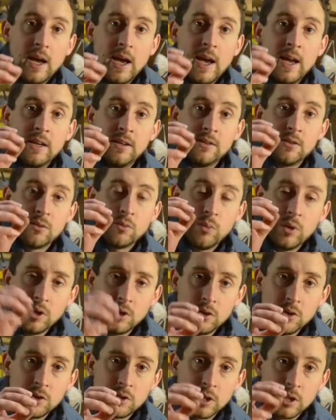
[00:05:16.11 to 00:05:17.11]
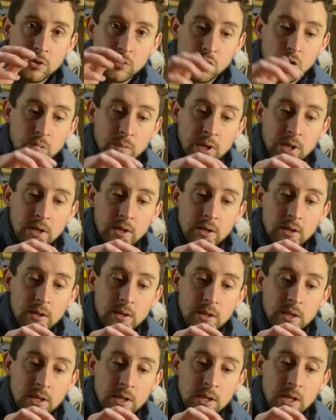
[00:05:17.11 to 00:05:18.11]
And when you're using a drill bit,
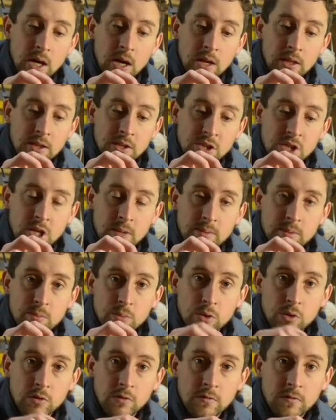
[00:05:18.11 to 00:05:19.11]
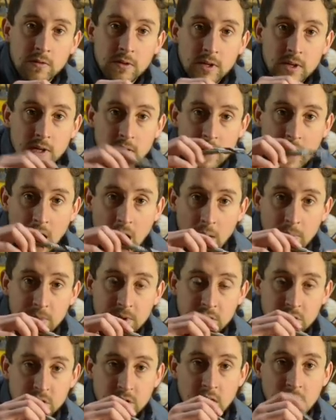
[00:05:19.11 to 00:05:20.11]
the chips move up
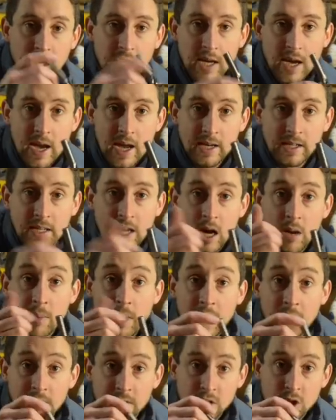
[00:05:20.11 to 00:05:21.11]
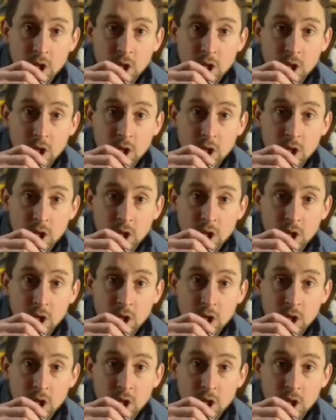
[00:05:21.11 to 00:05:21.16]
the shank and come out the